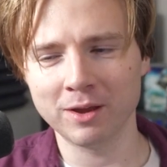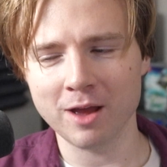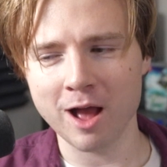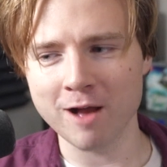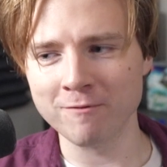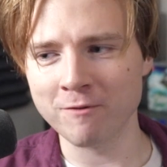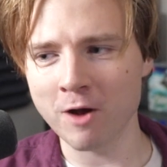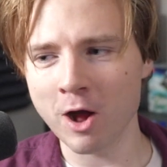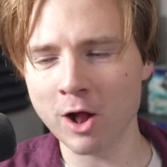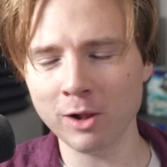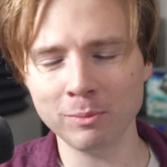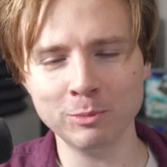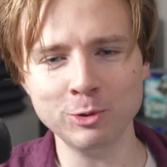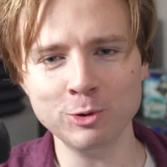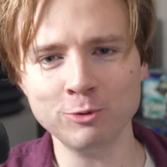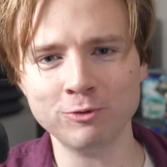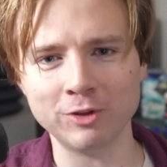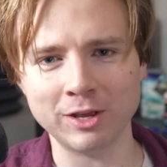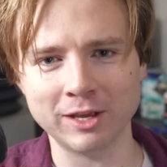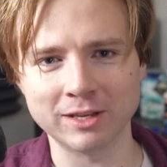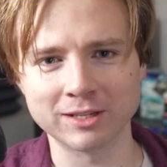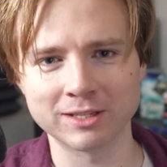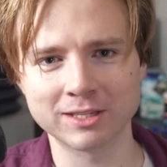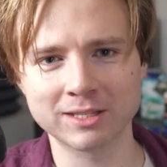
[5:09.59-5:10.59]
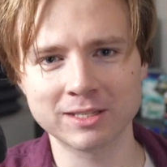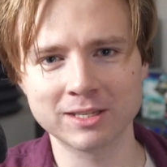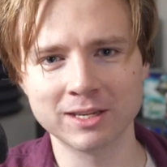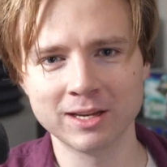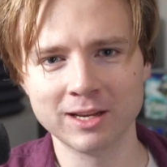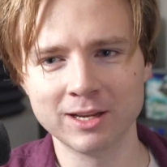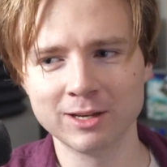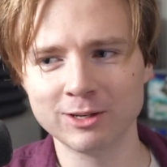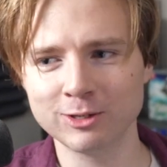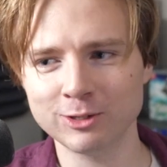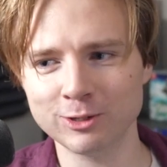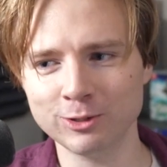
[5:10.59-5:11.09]
of all movies
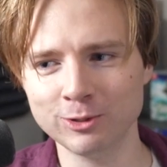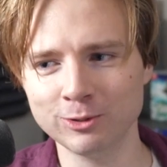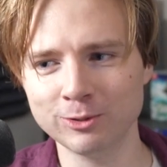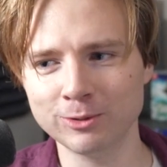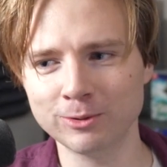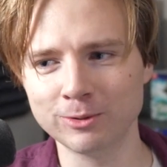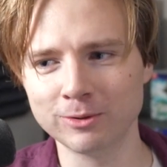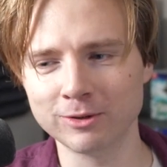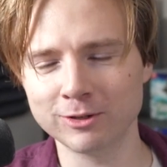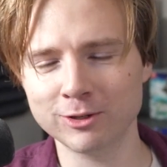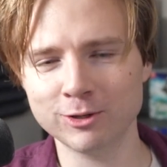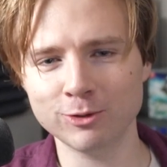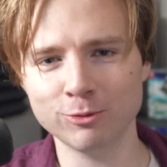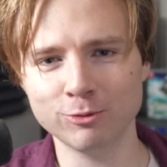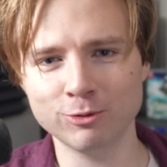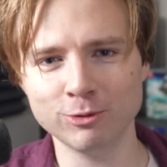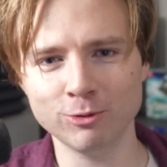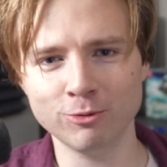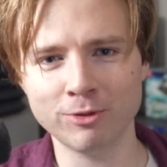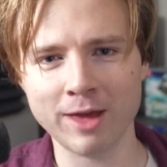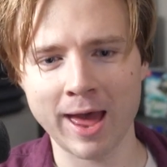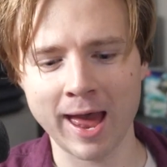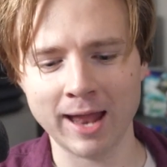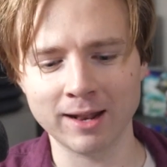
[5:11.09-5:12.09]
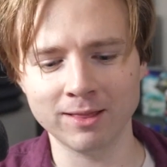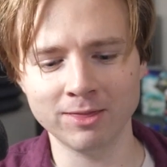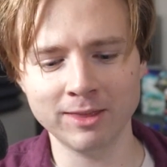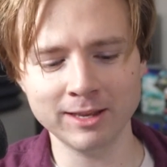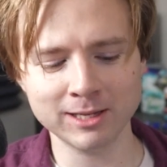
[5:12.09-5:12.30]
to do that.